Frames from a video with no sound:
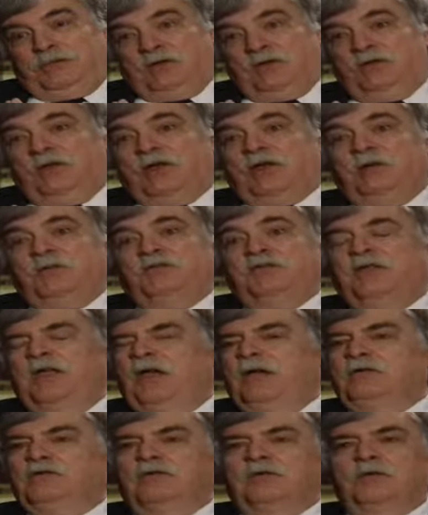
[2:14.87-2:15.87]
What it comes
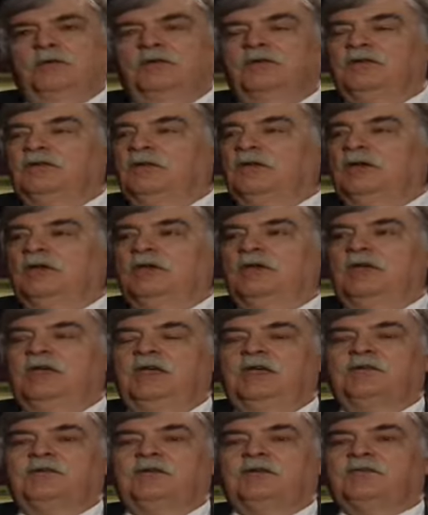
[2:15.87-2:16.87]
down to is,
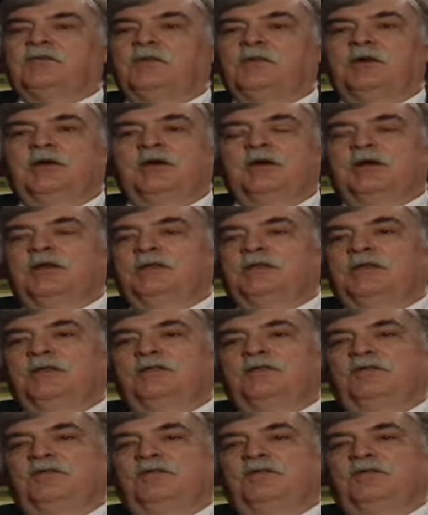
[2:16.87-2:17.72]
even if America does